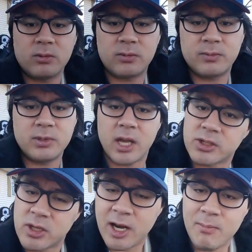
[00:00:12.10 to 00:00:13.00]

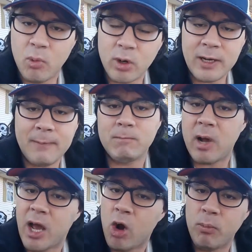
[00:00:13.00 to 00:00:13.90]
yesterday morning.
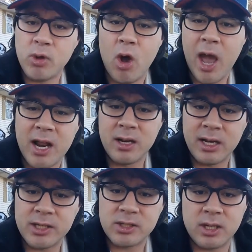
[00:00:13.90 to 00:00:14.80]
I hope you all had a
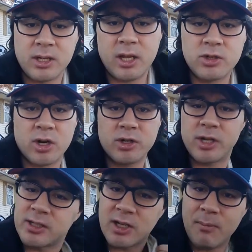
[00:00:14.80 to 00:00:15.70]
nice Sunday church
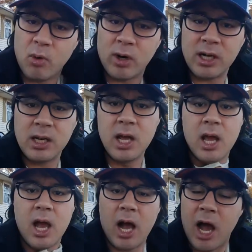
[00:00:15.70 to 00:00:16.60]
yesterday morning.
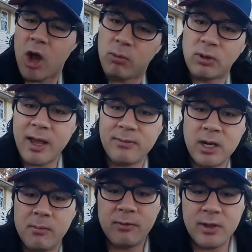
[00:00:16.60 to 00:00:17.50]
I hope life and
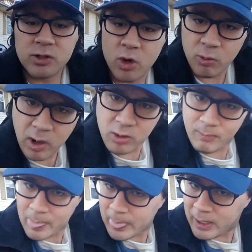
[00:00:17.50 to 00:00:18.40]
everything's going well.
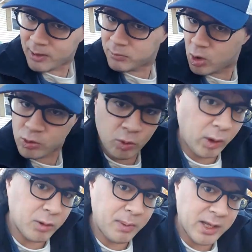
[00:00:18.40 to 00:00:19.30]
Go New
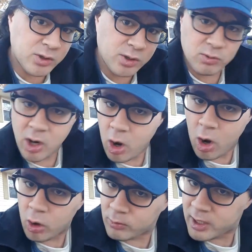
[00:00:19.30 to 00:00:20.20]
England Patriots. We're
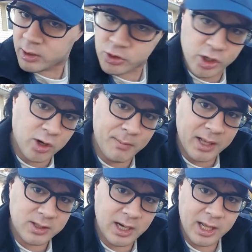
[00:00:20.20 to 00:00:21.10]
all ready to cheer them on
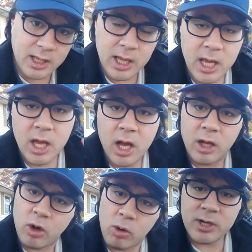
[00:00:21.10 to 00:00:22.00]
tonight.
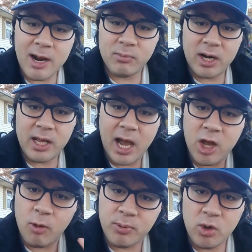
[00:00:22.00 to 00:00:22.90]
Go Tom Brady. I
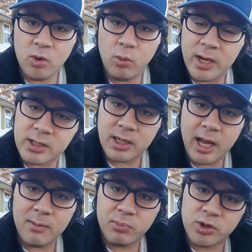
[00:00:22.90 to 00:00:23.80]
hope you win tonight
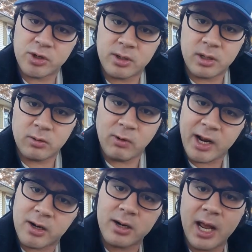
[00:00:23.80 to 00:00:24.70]
and put your
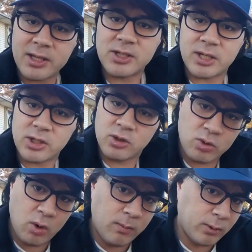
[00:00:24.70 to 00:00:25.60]
record at 6-2
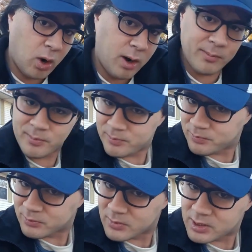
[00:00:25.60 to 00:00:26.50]
overall.
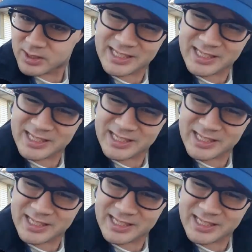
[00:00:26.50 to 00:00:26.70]
See?